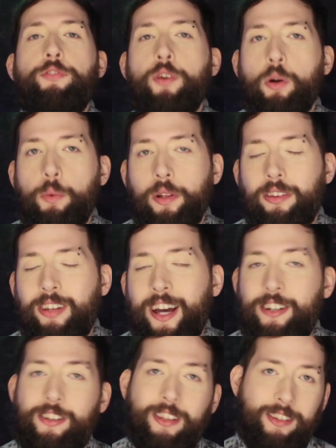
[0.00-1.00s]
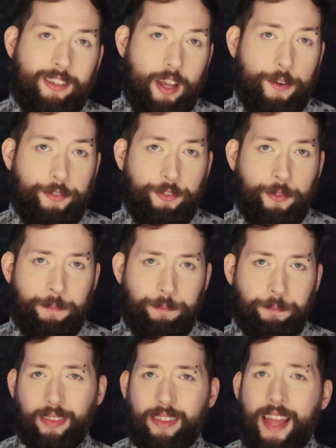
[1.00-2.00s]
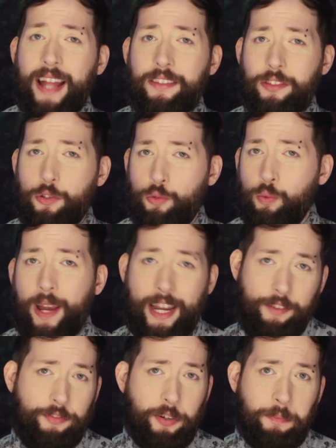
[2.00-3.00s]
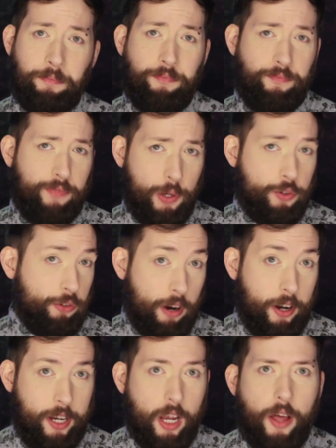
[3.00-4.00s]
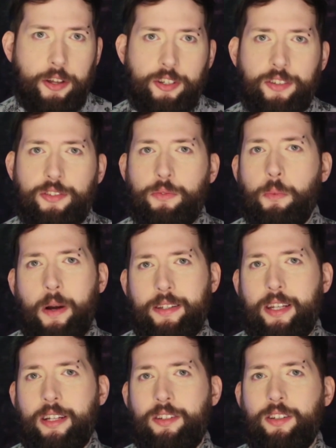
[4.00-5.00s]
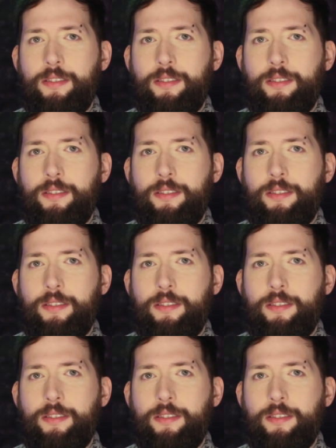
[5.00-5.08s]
fur will touch the stuff. That's great for future archaeologists wanting to